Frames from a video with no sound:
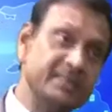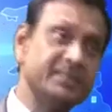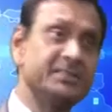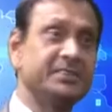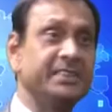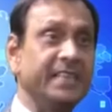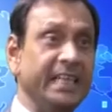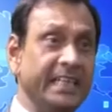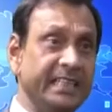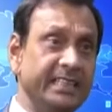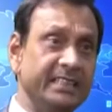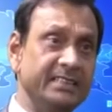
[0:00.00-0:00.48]

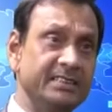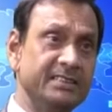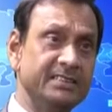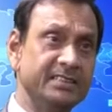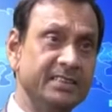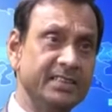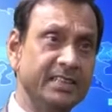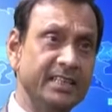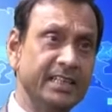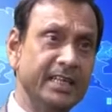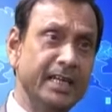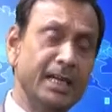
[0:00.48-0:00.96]
challenge.
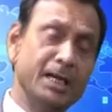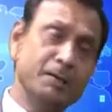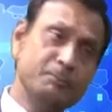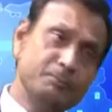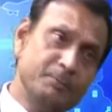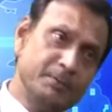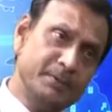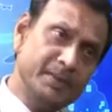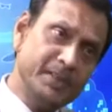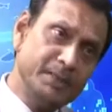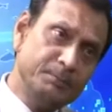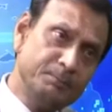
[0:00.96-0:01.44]

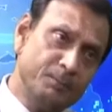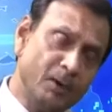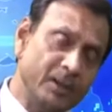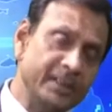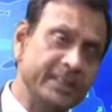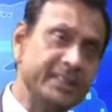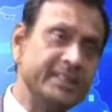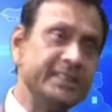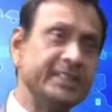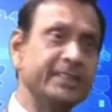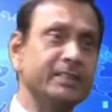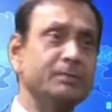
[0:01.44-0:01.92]
Every
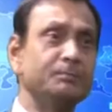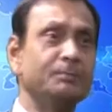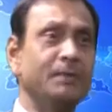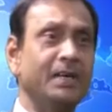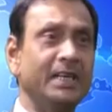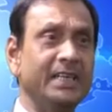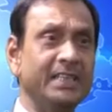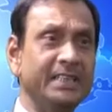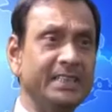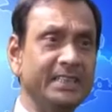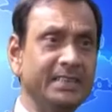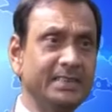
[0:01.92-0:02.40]
political
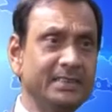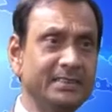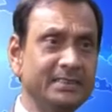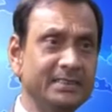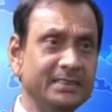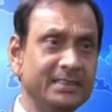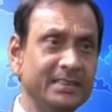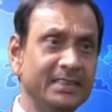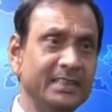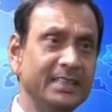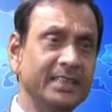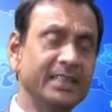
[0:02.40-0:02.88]
parties,
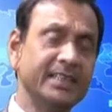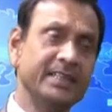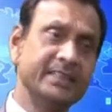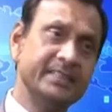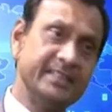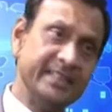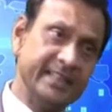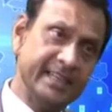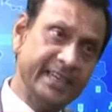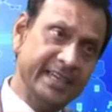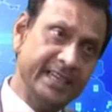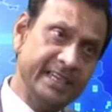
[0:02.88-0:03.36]

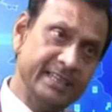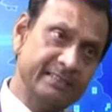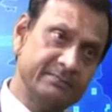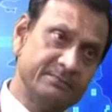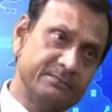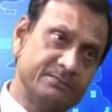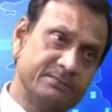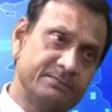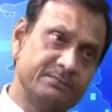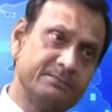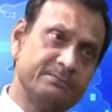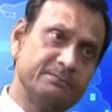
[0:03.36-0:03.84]
they have
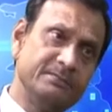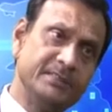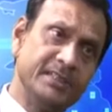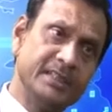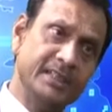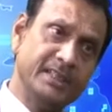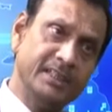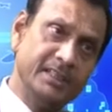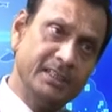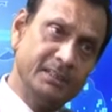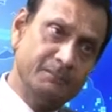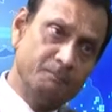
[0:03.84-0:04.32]

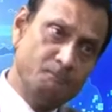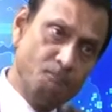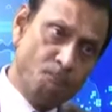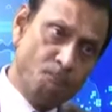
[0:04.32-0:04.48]
the